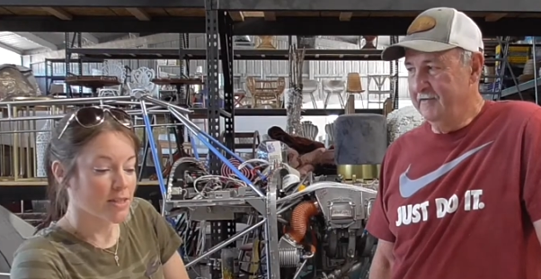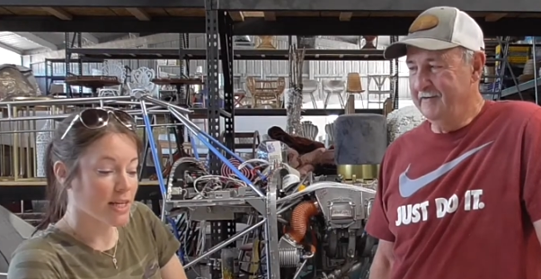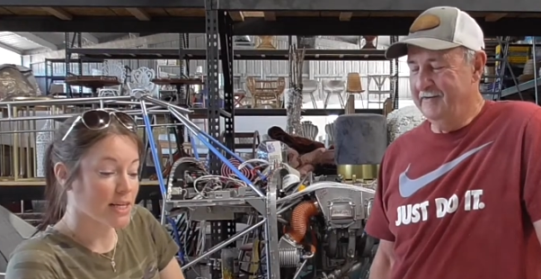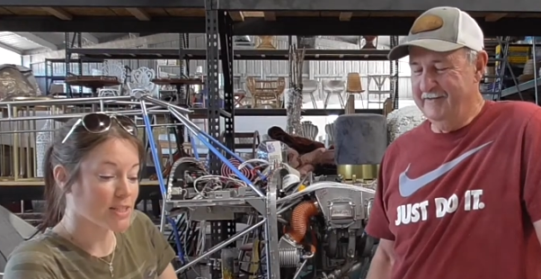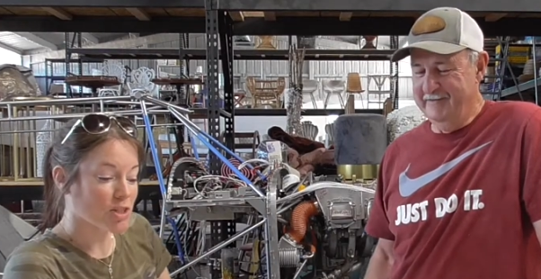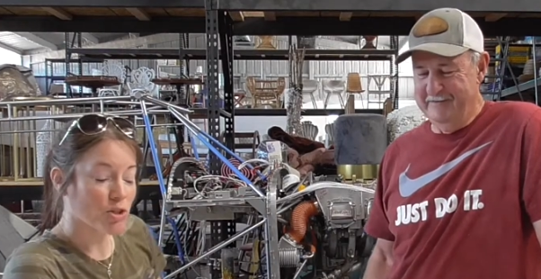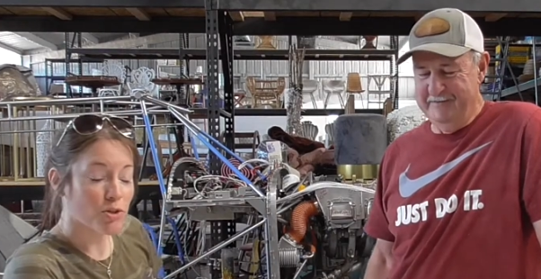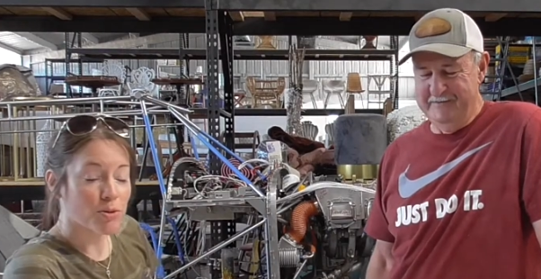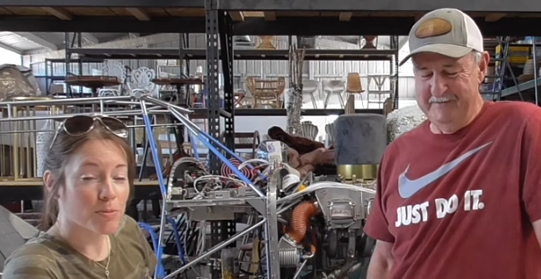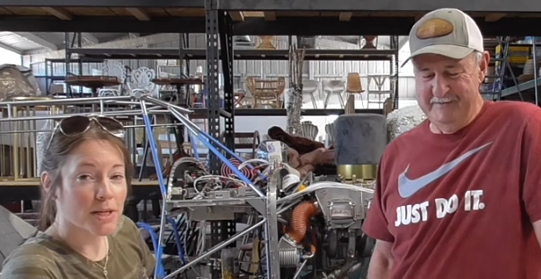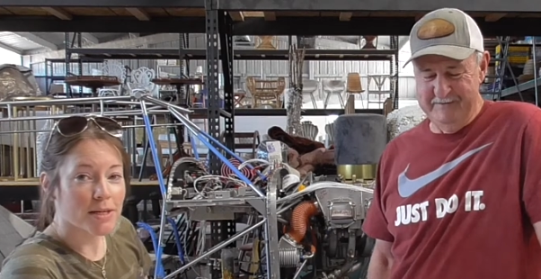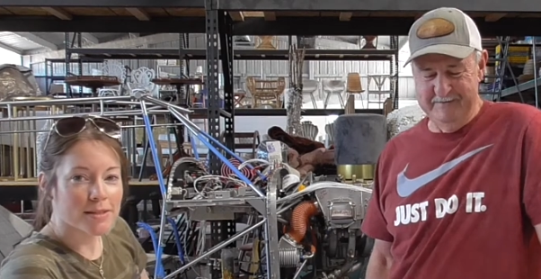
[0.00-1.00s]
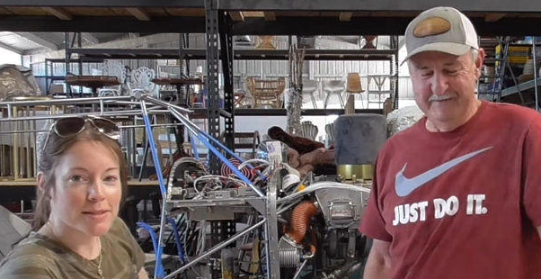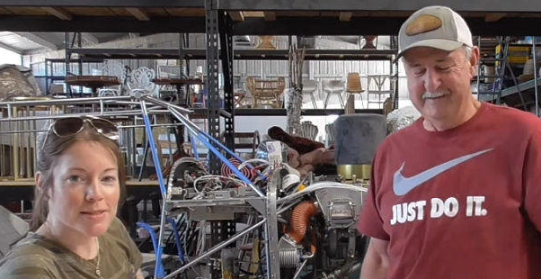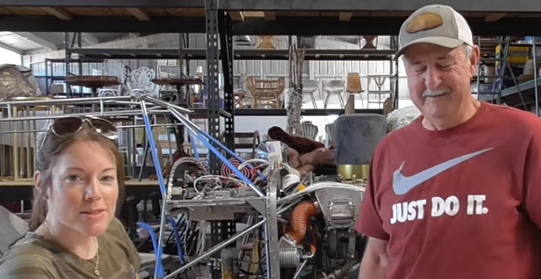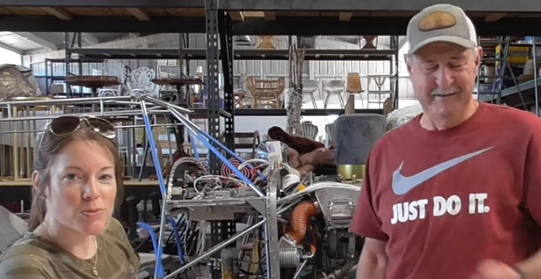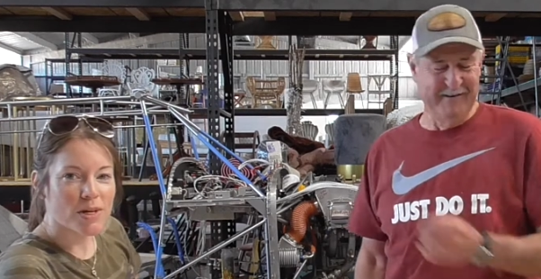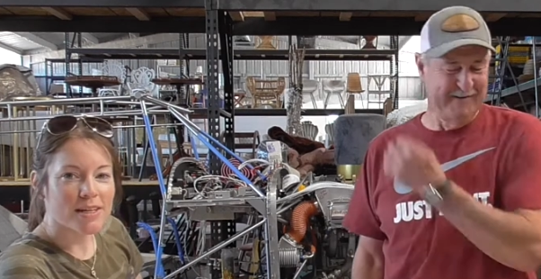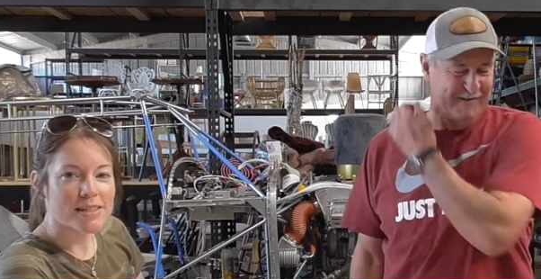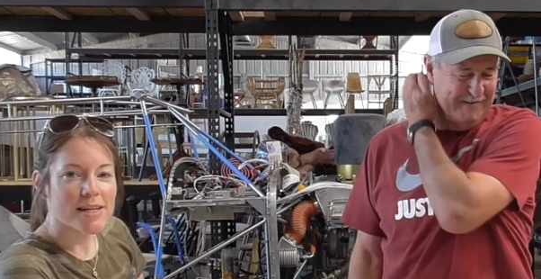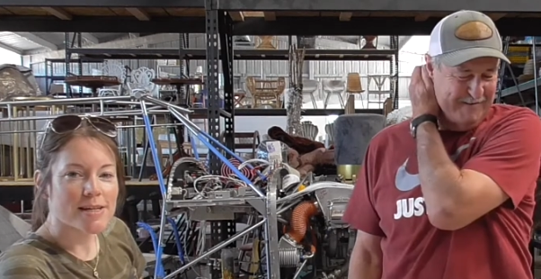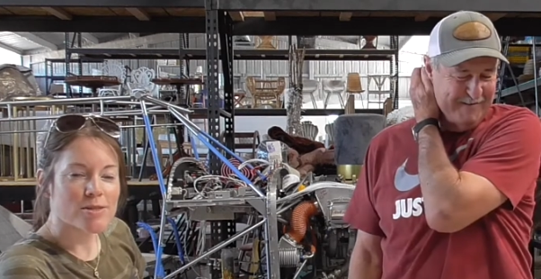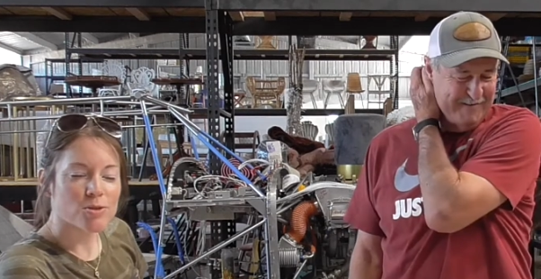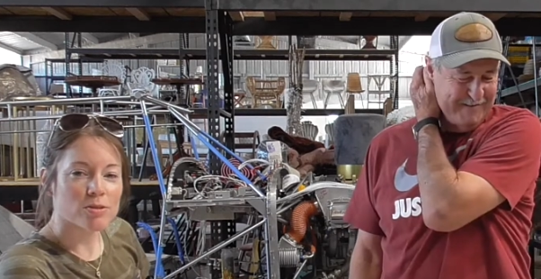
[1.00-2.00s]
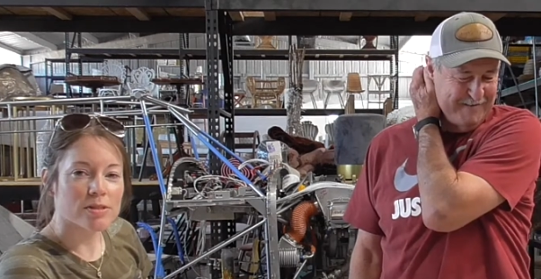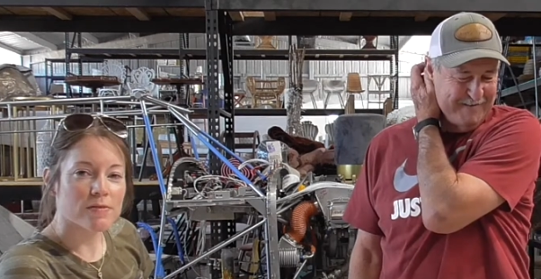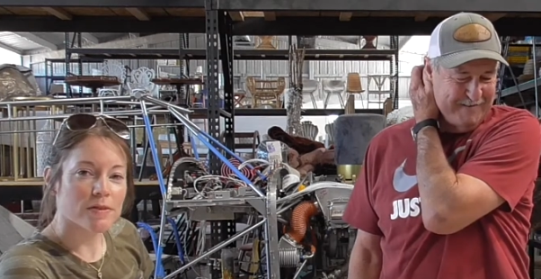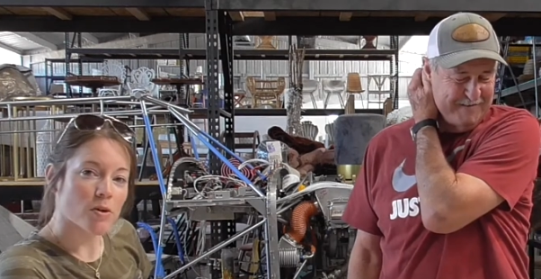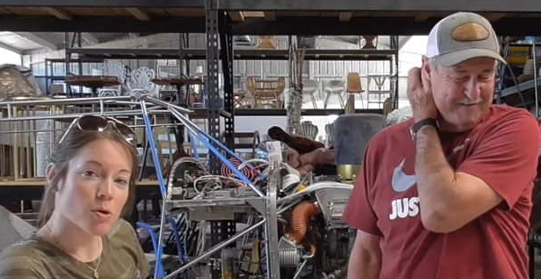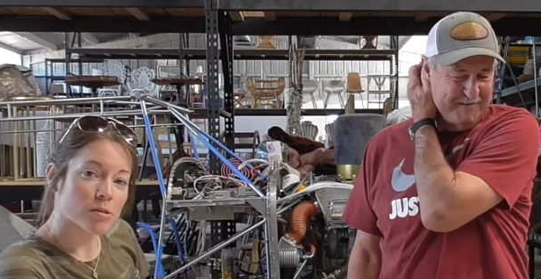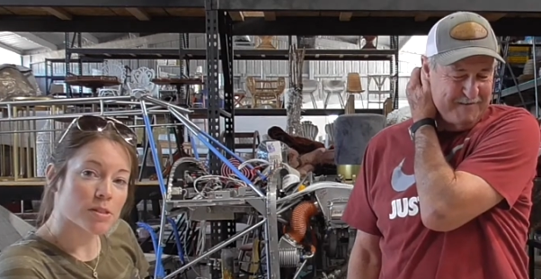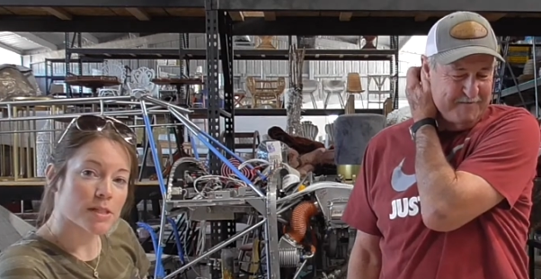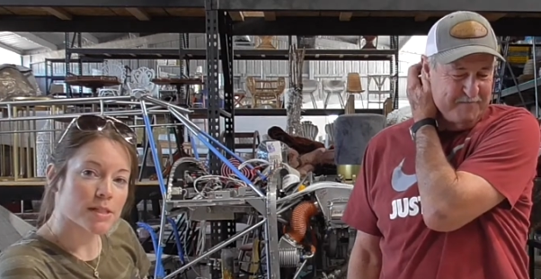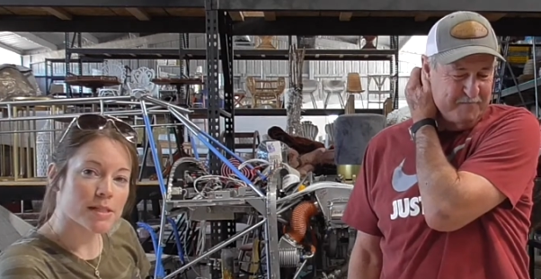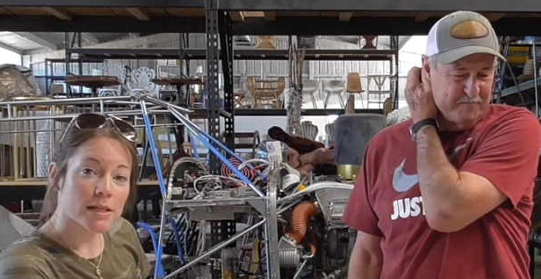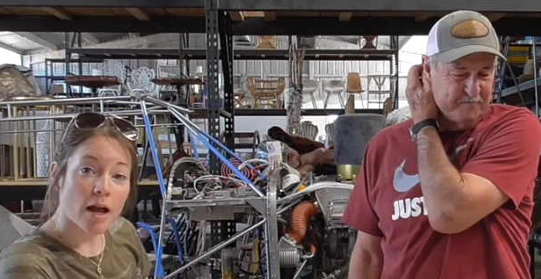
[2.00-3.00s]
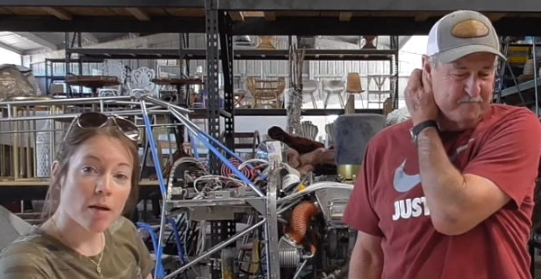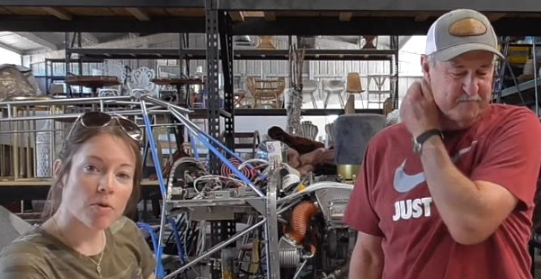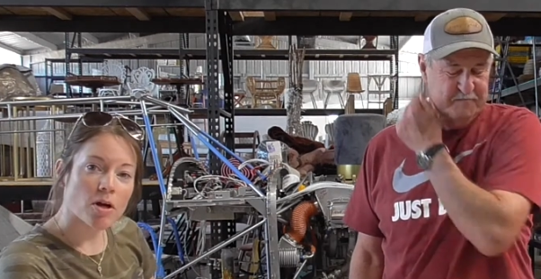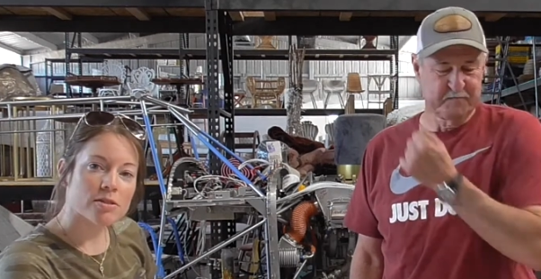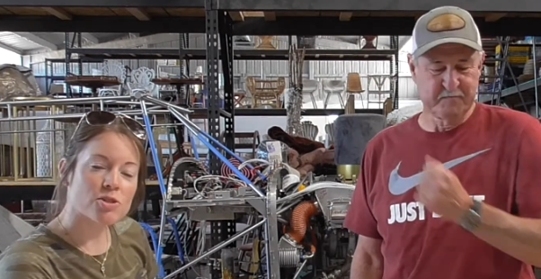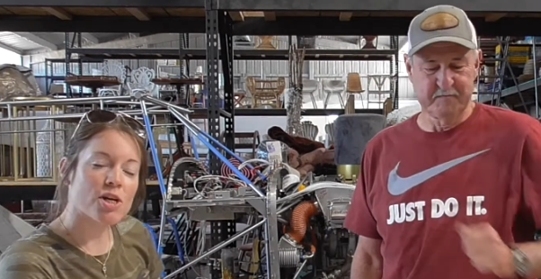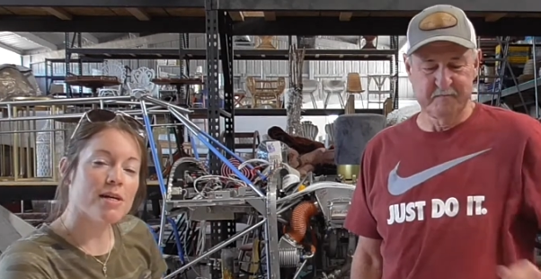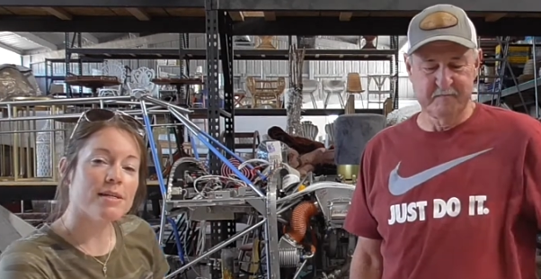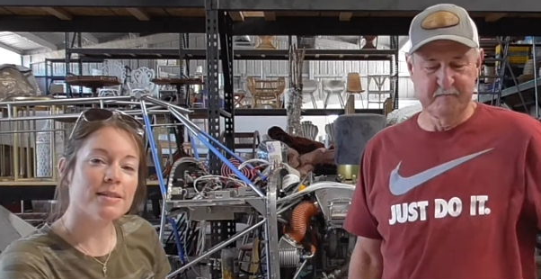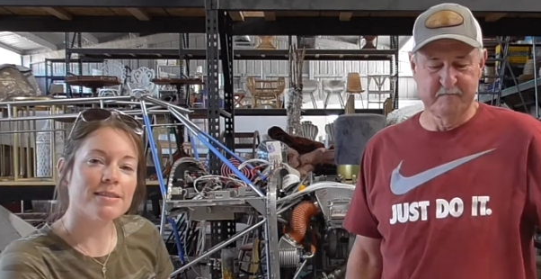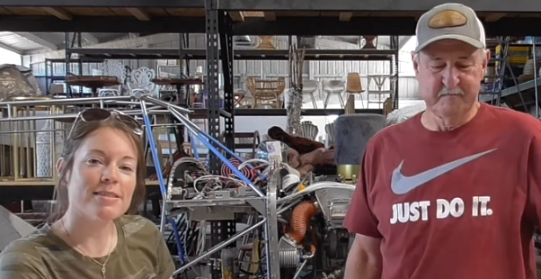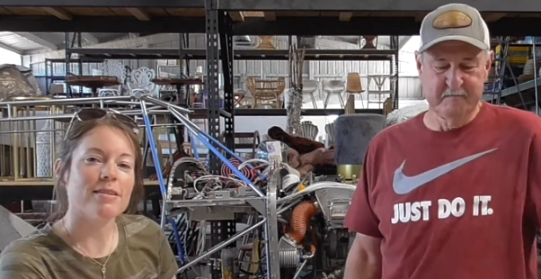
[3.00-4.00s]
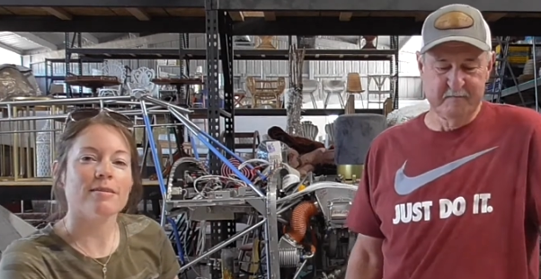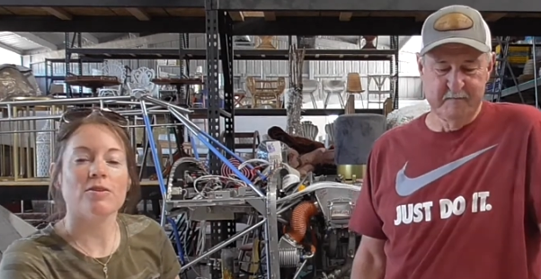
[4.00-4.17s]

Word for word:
Speaker 1: Take two because we had technical difficulties, and I'm not Chad,